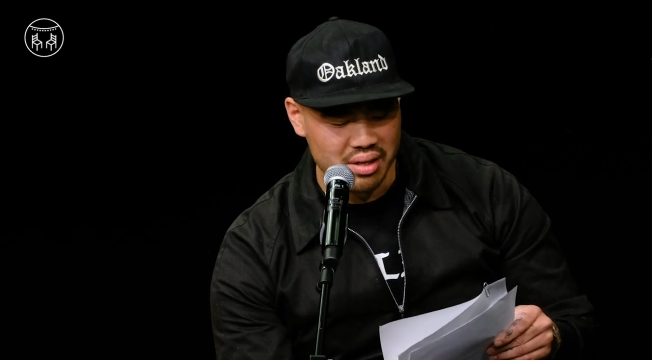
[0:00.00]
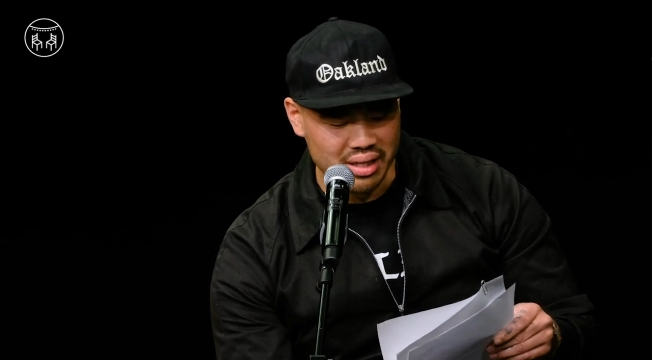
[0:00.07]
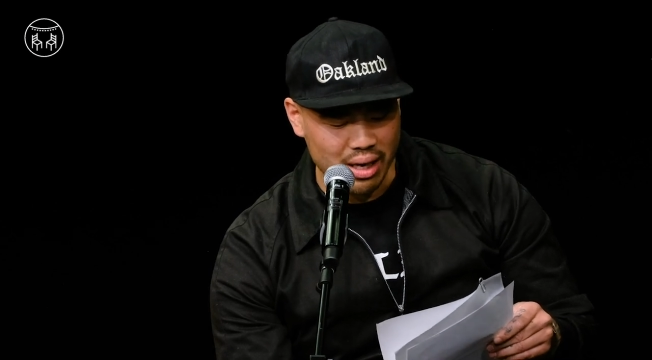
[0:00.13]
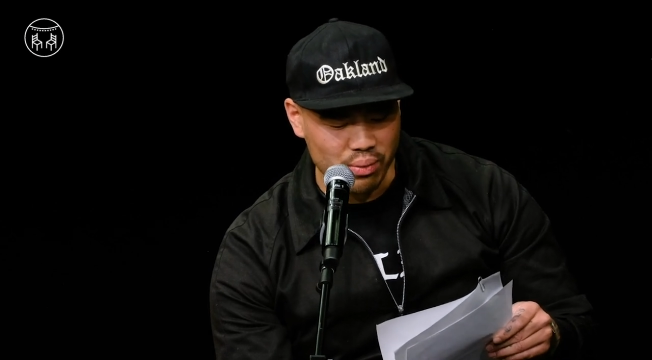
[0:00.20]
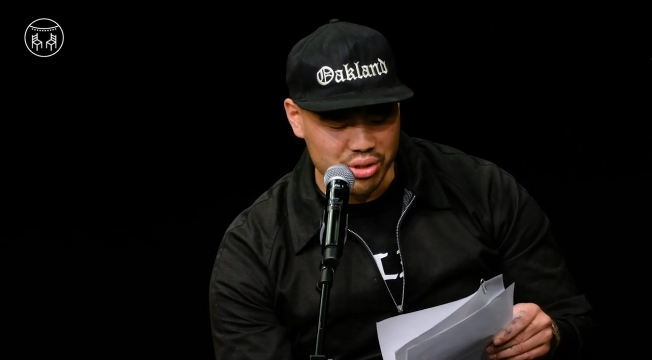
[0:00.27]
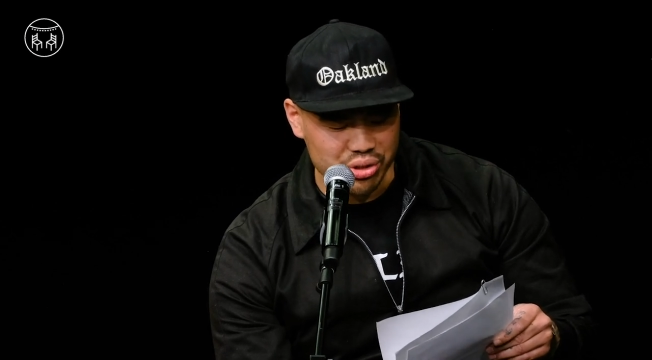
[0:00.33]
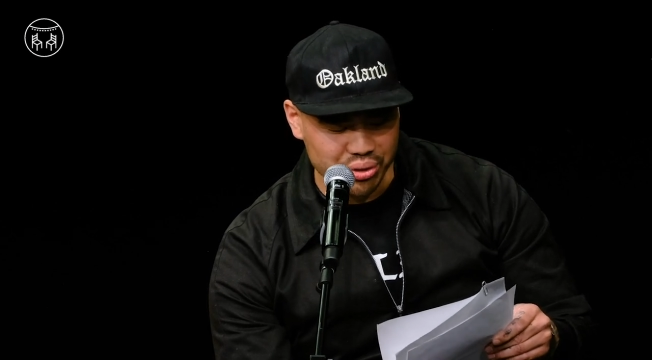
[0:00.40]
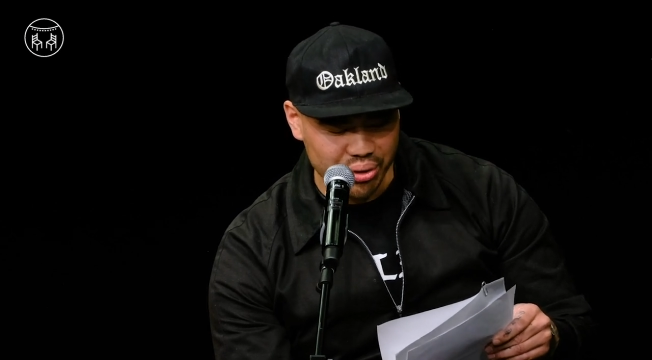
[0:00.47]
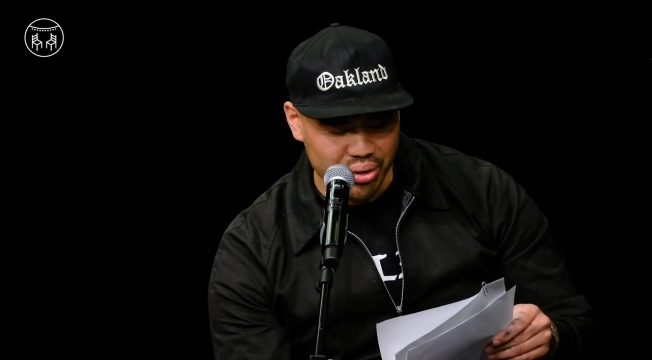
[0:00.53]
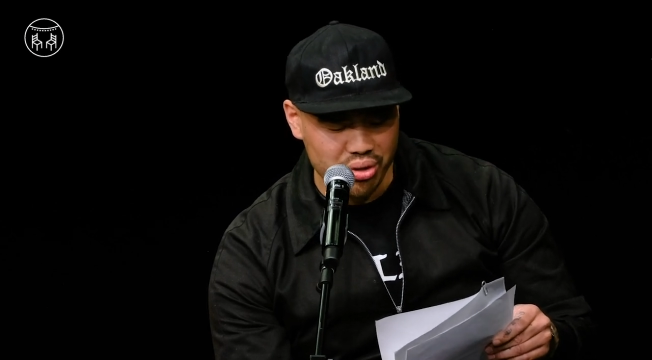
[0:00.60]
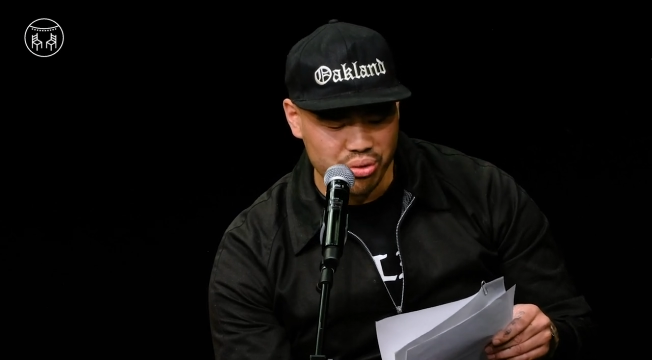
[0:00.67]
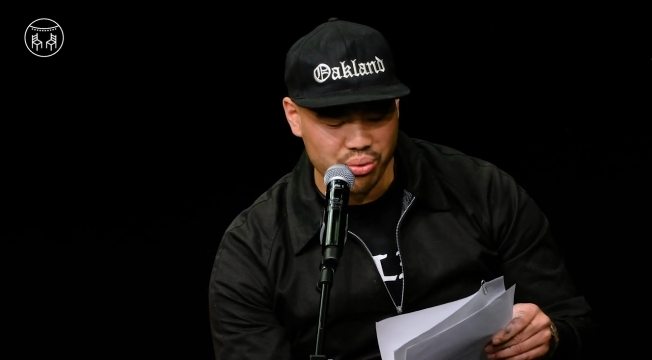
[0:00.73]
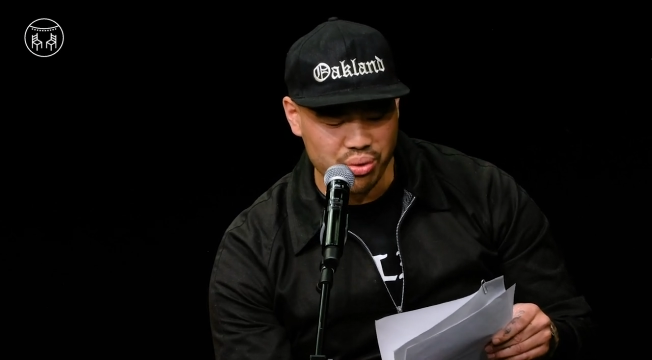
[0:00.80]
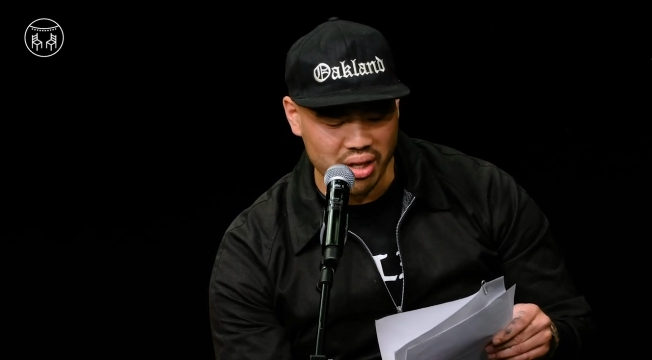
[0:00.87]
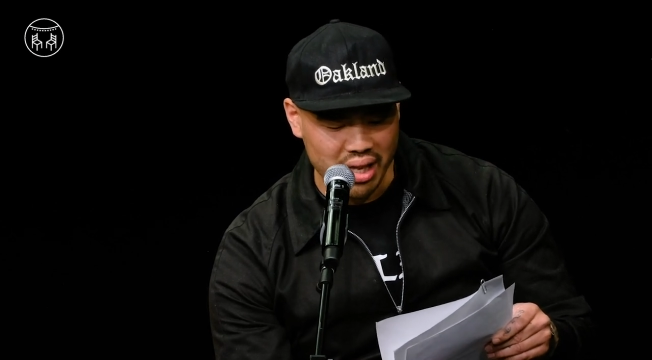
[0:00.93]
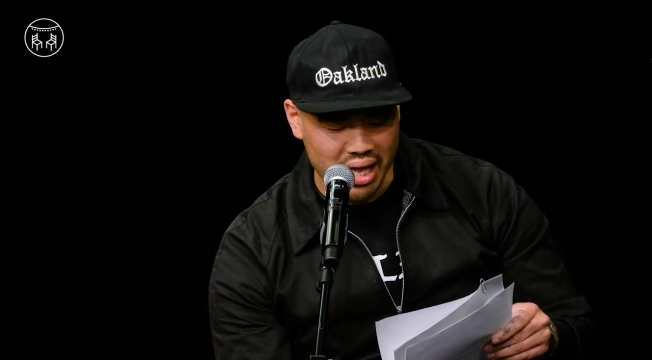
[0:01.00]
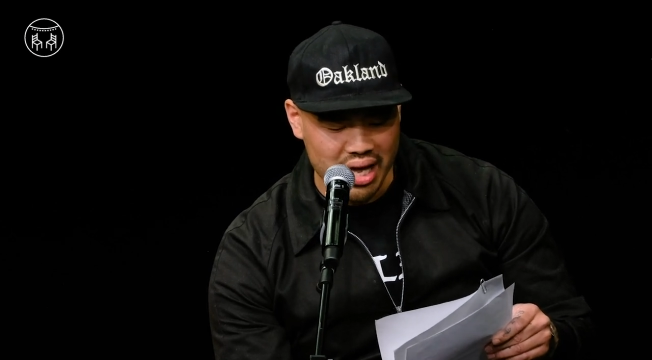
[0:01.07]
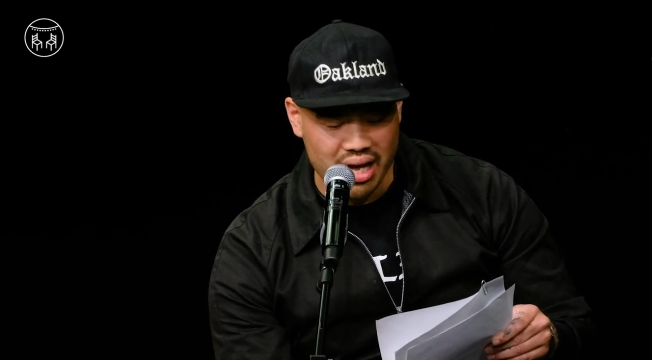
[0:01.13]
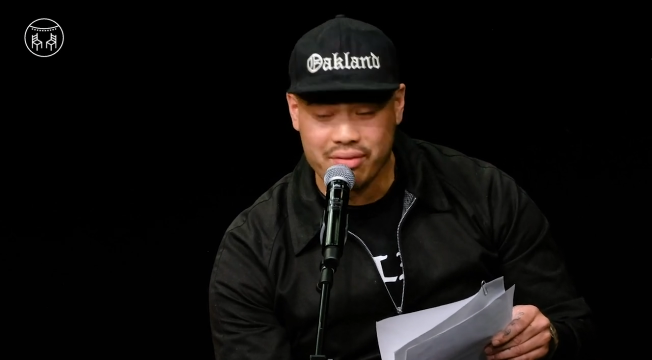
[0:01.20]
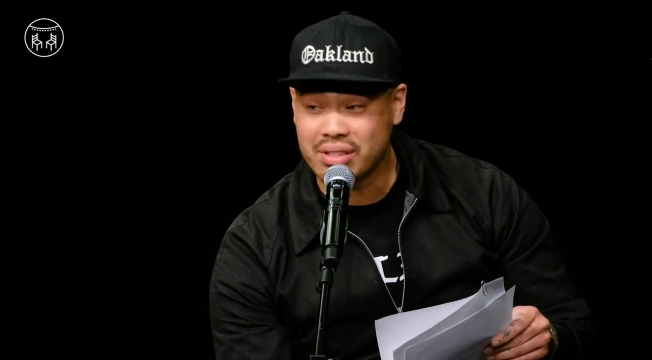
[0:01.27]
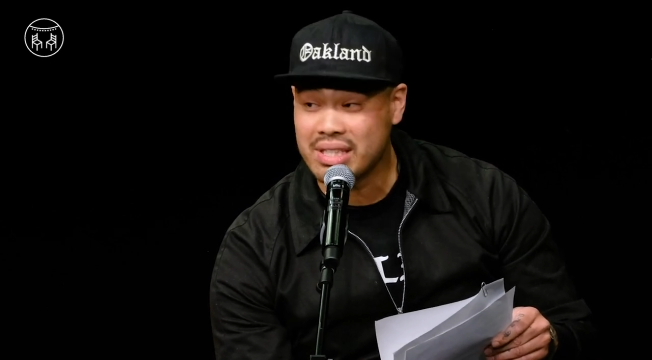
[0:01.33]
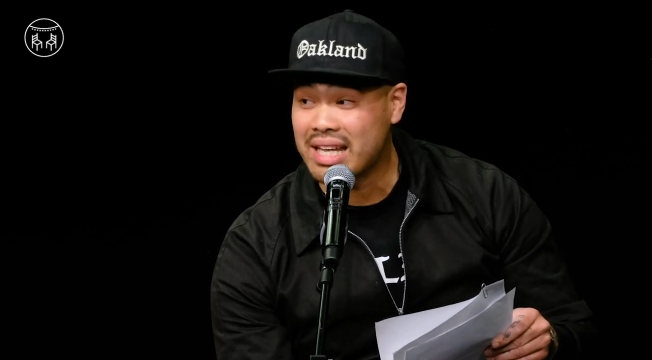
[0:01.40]
that was learned through the
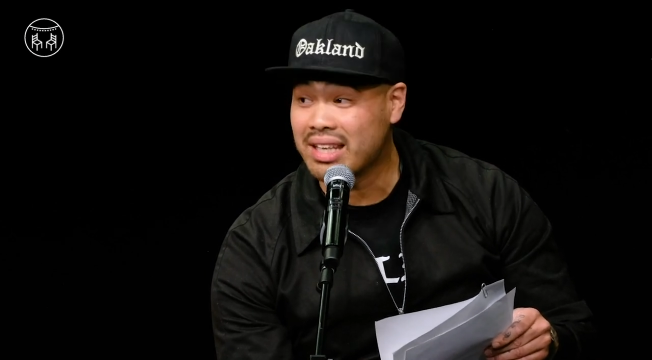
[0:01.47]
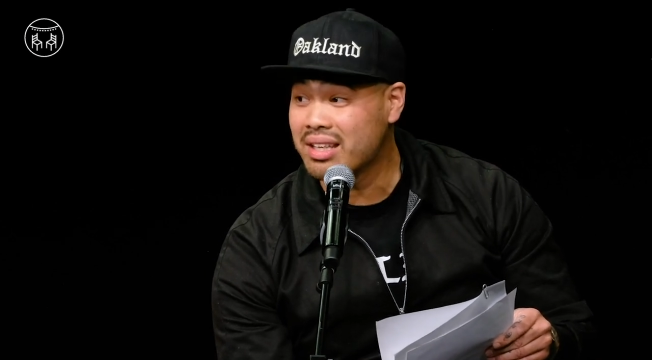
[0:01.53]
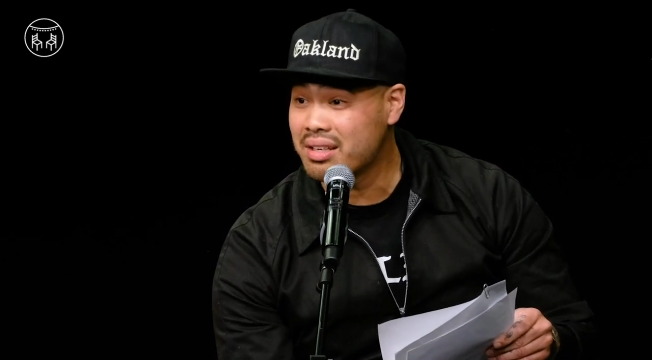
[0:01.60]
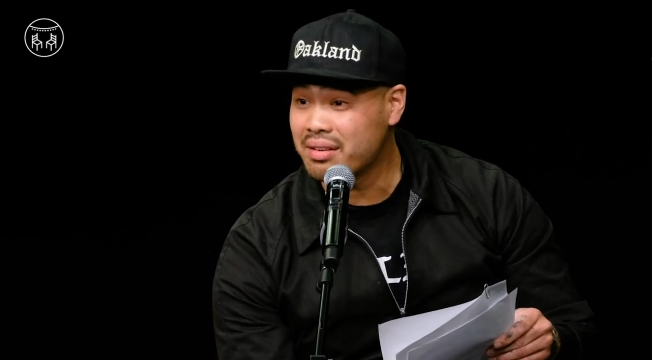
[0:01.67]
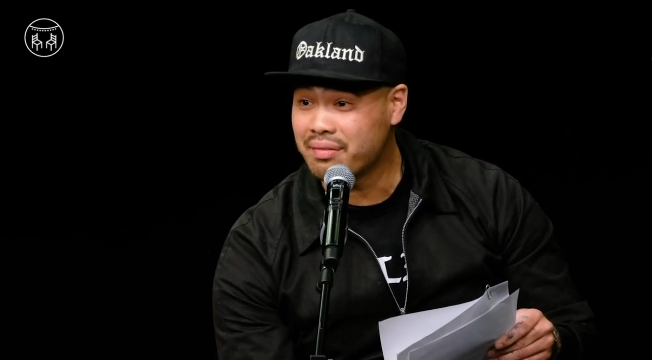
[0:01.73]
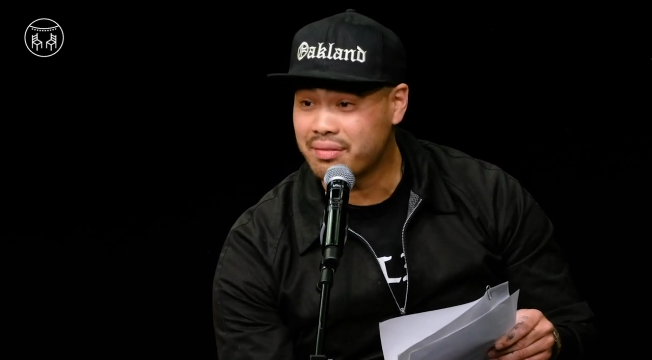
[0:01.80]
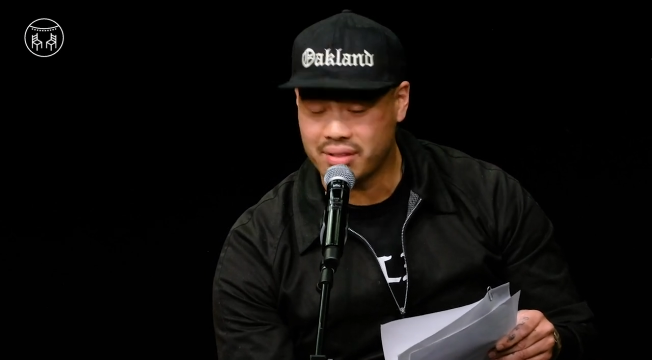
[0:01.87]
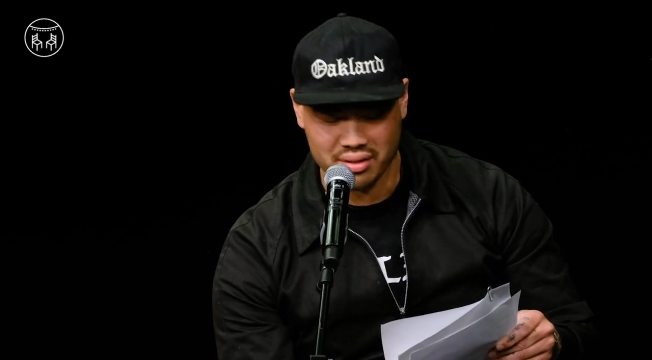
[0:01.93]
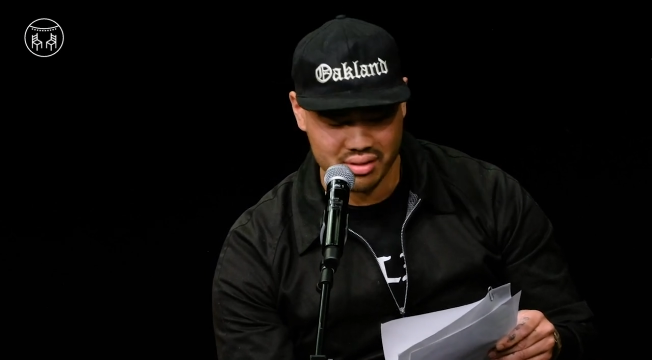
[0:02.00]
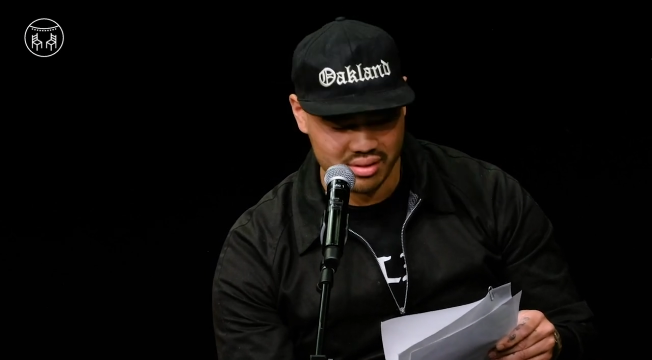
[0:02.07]
lives they had lived.